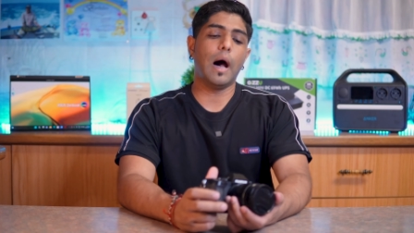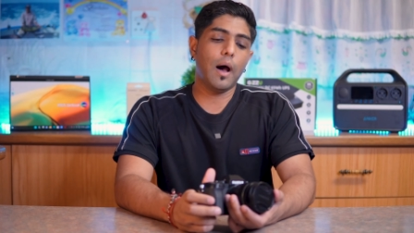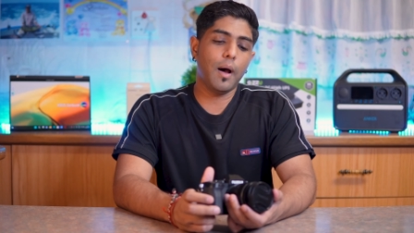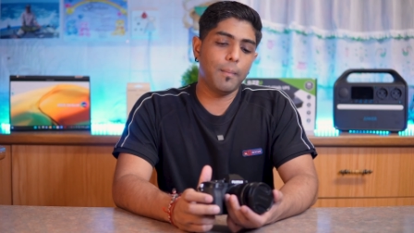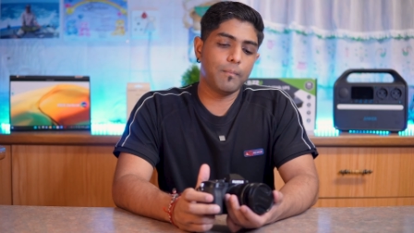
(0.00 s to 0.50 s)

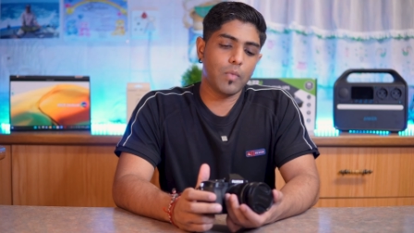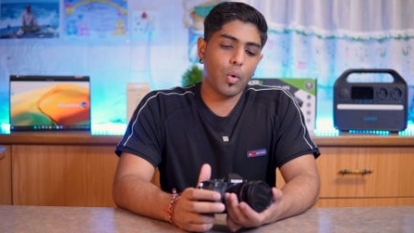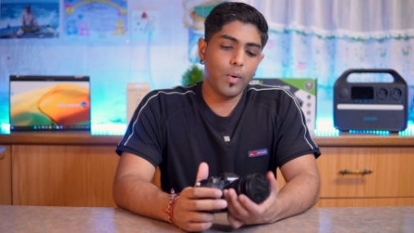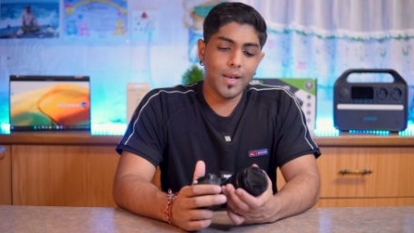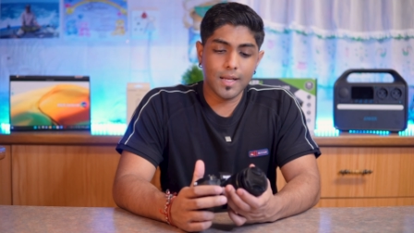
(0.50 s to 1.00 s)
um,
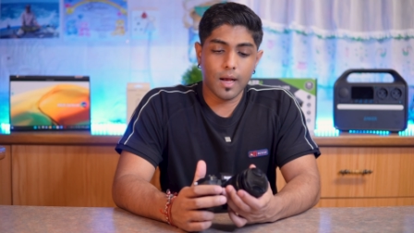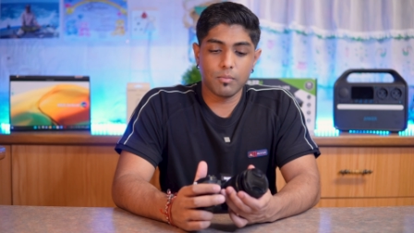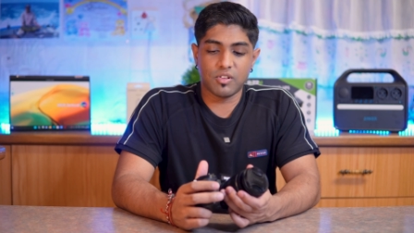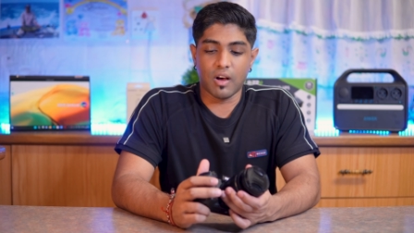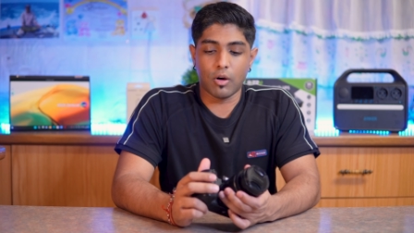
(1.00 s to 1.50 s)
when it
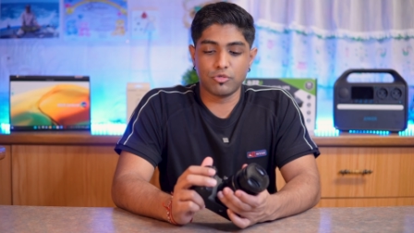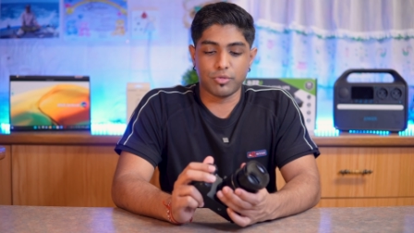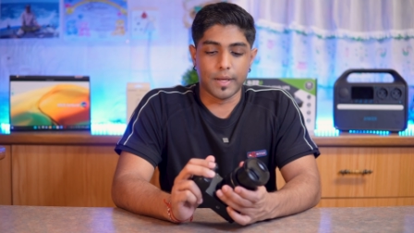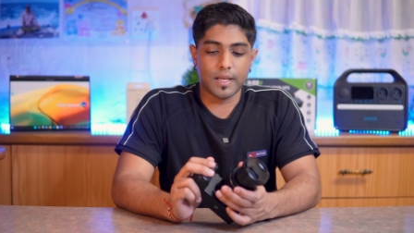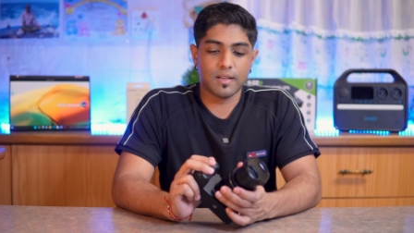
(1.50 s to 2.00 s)
comes down
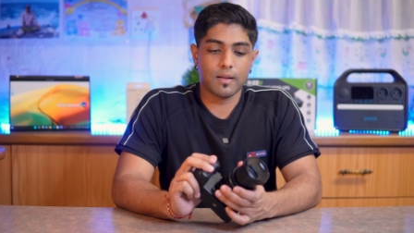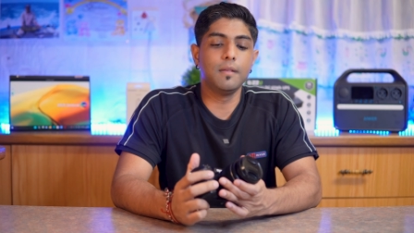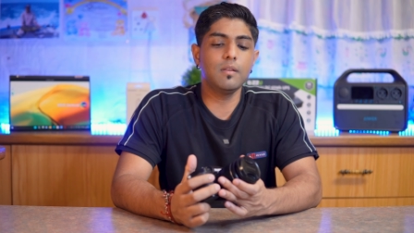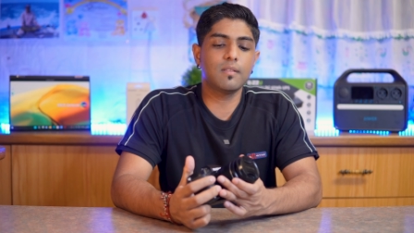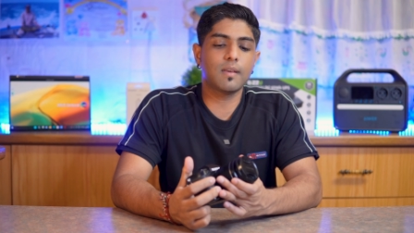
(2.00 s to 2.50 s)
to it,
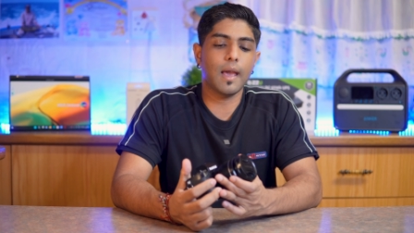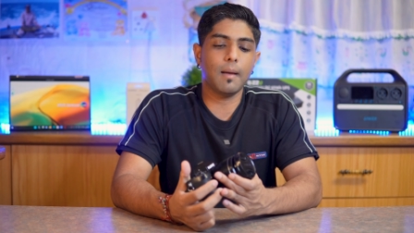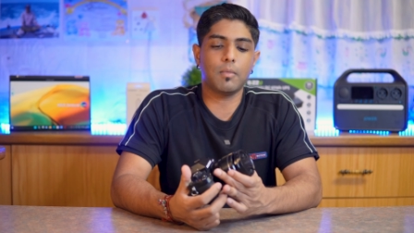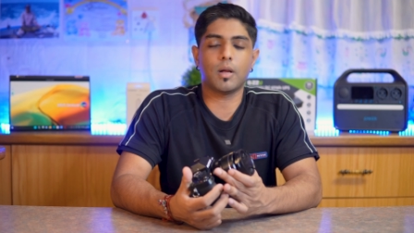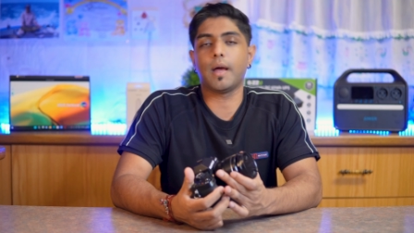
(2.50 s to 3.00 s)
this
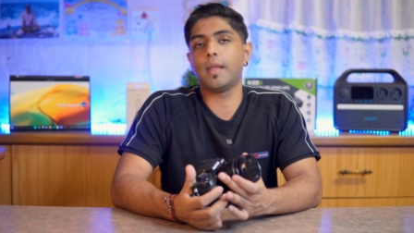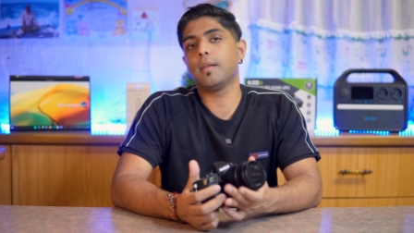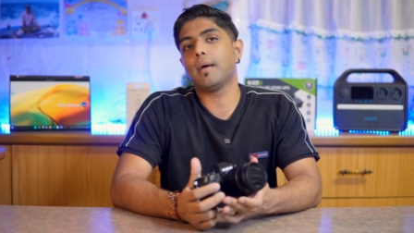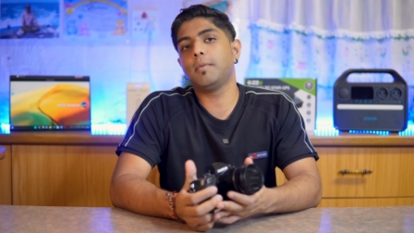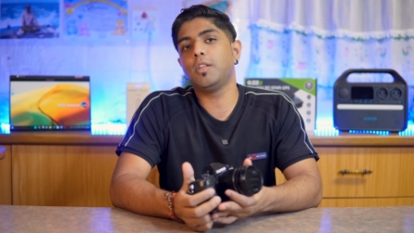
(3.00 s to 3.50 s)
camera,
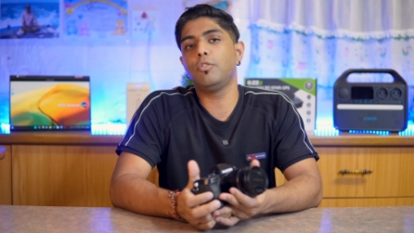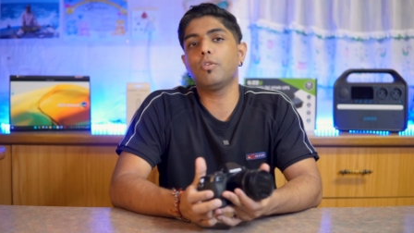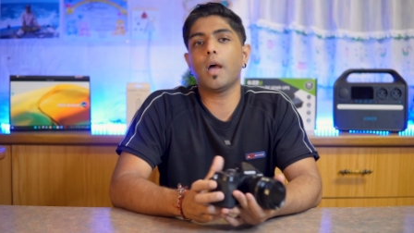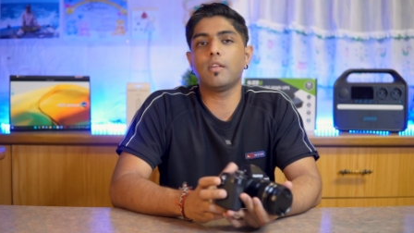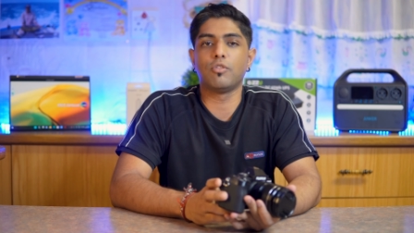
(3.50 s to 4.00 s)
and I mean, you
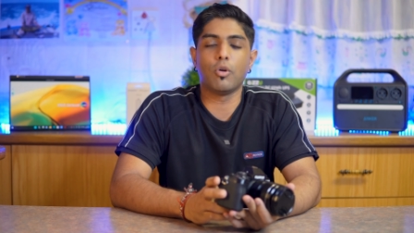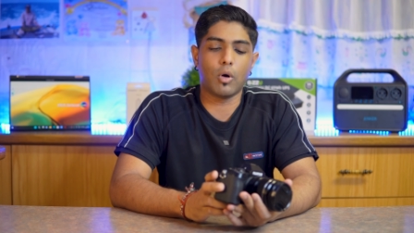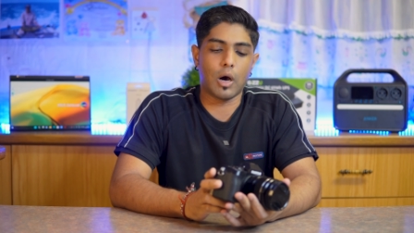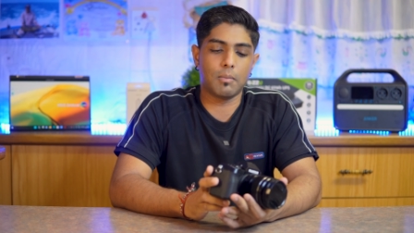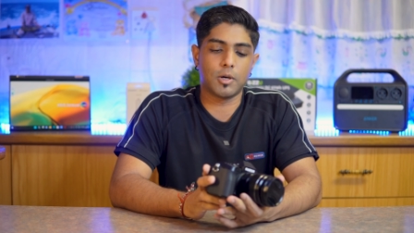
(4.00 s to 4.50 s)
guys know
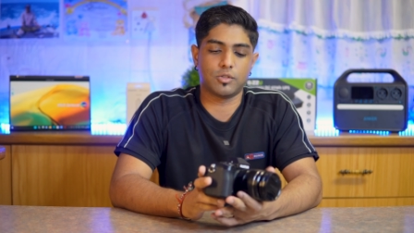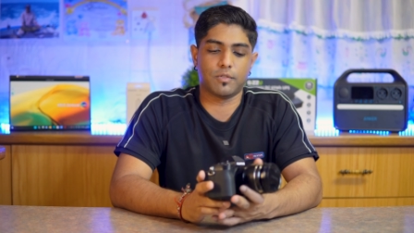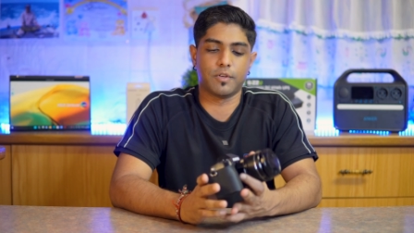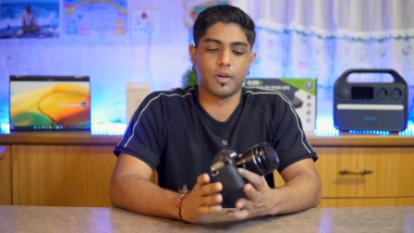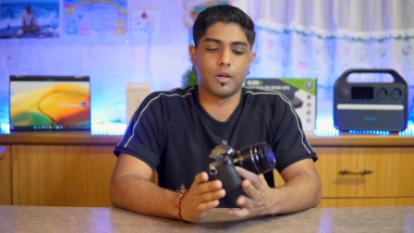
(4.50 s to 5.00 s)
how much
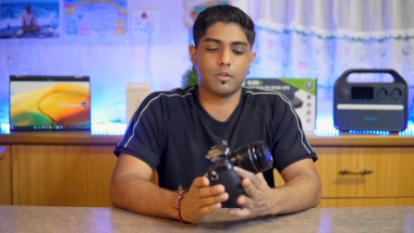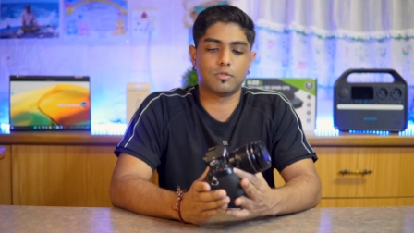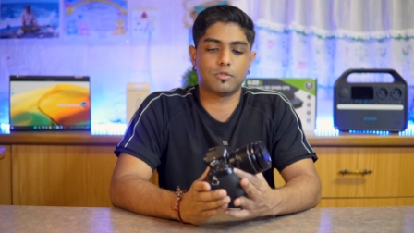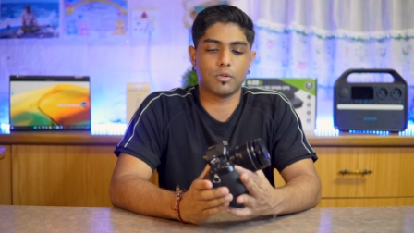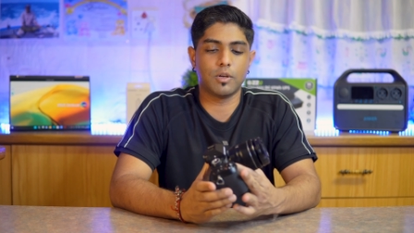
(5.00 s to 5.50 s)
of a
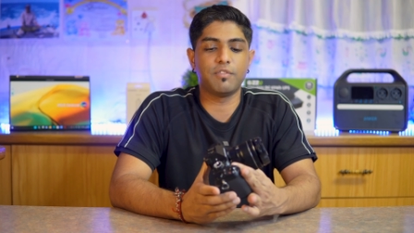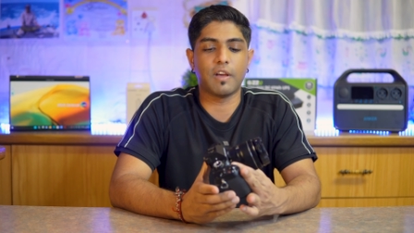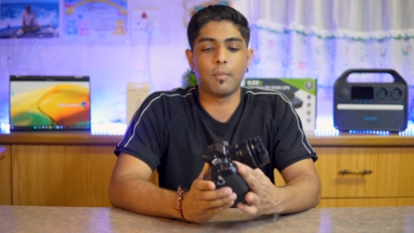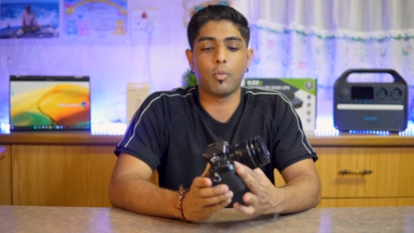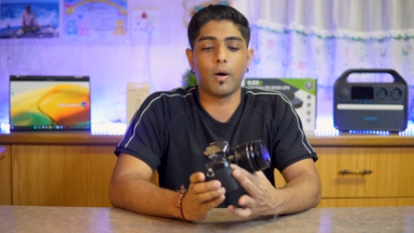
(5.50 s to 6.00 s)
Sony
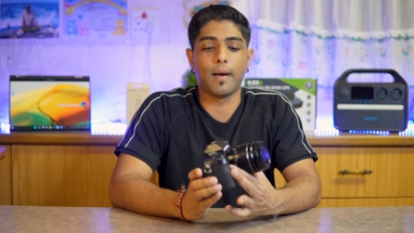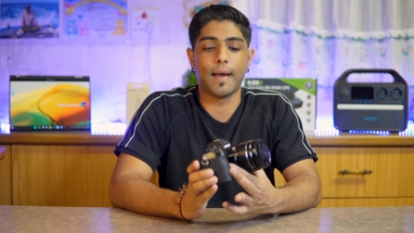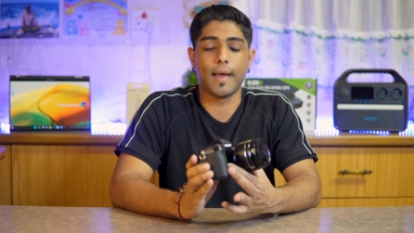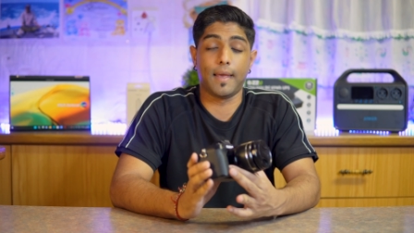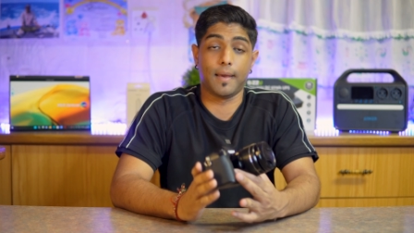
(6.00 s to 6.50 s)
fanboy
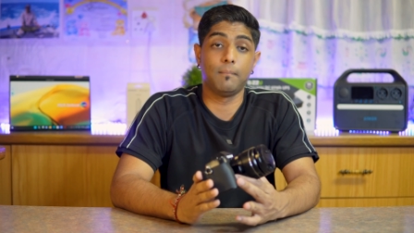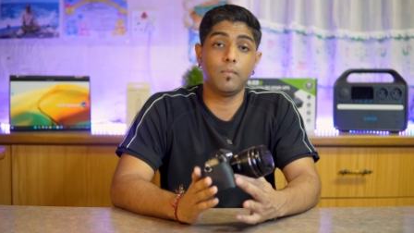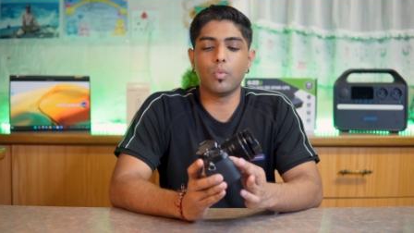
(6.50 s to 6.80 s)
I am.